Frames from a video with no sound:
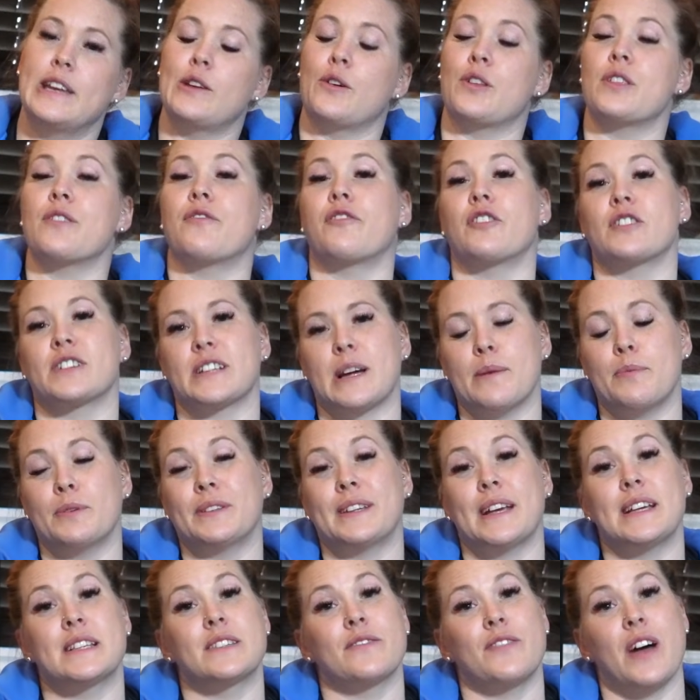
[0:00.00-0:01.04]
Now, in the first couple of
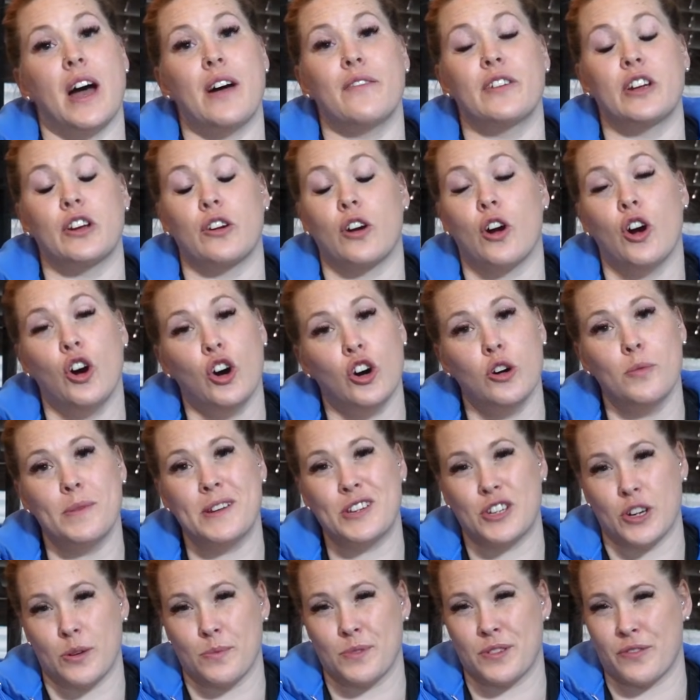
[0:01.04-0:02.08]
days of having her home,
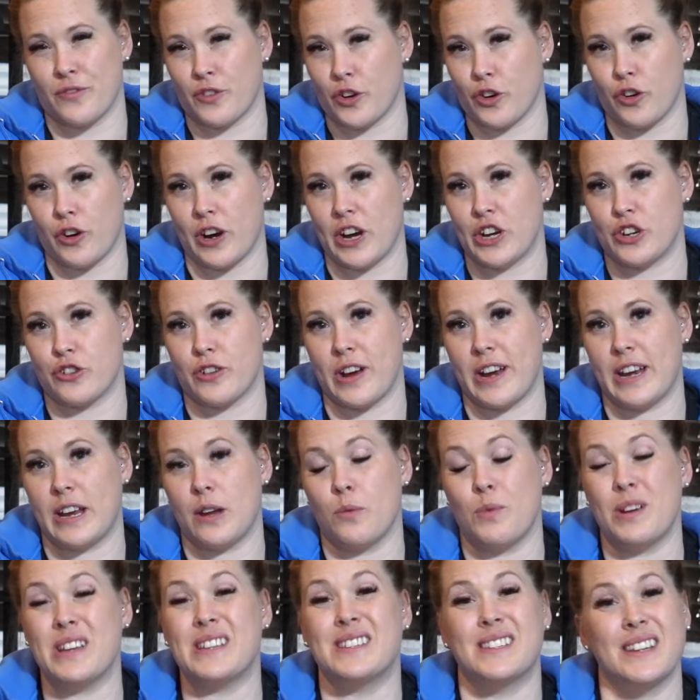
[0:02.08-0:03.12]
in terms of her crate
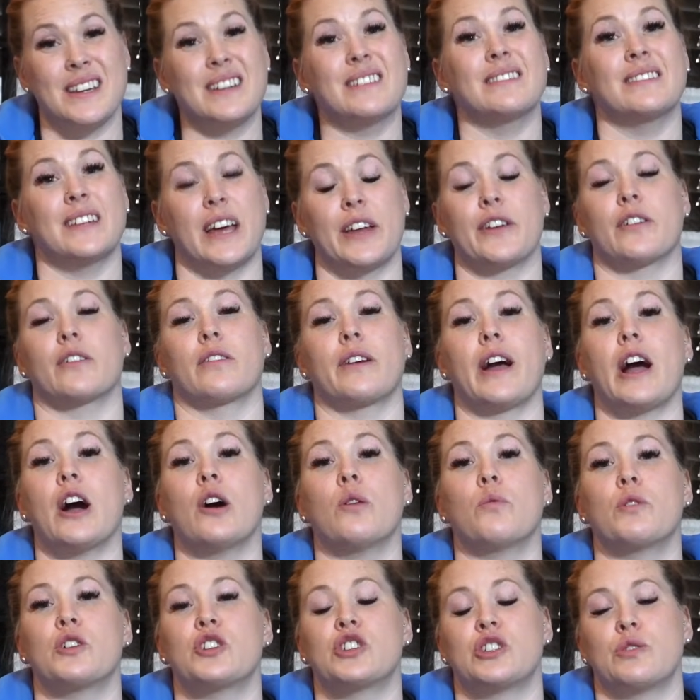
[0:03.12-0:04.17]
training, we did let her
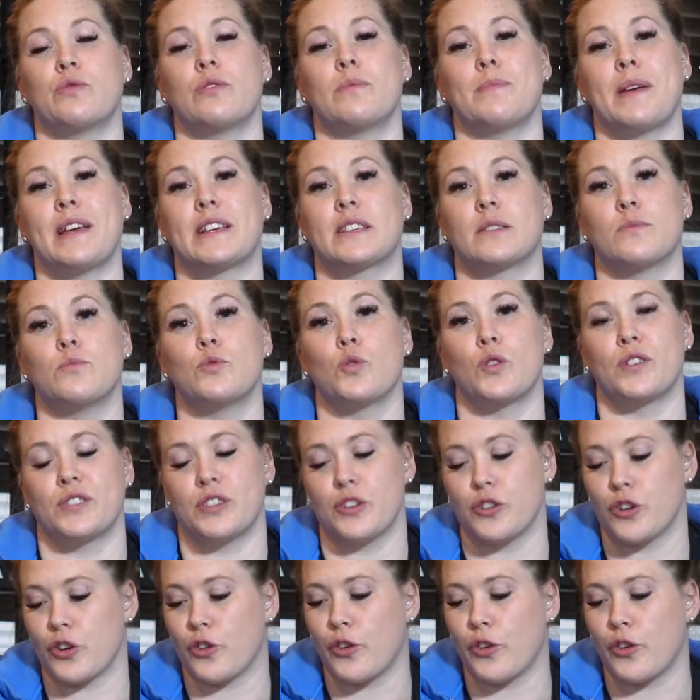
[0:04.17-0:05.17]
out when she would make some noise in her